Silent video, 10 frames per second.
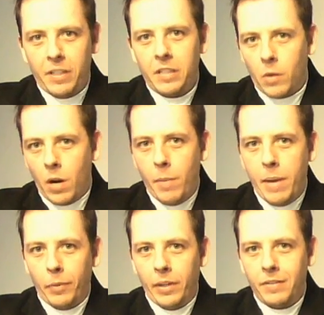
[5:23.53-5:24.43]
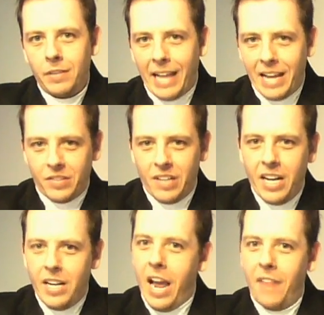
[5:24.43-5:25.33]
for the Toronto Maple Leafs, last
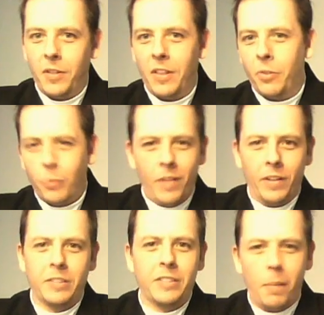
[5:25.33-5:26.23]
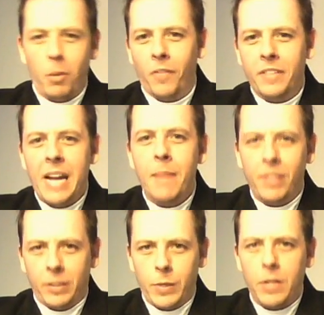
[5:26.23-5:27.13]
night after the thriller double overtime
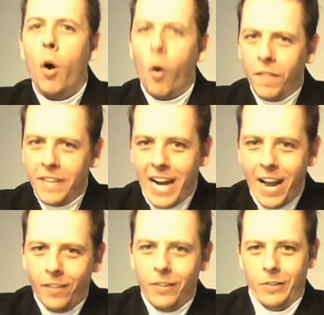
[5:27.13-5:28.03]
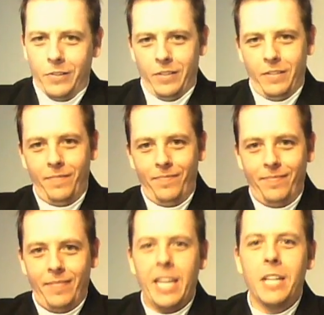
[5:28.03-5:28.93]
victory over the Islanders.
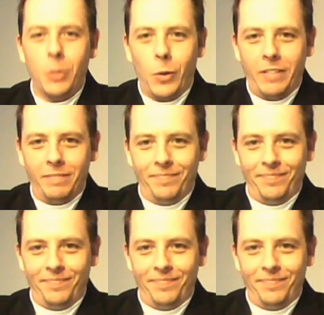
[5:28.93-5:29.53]
Enjoy.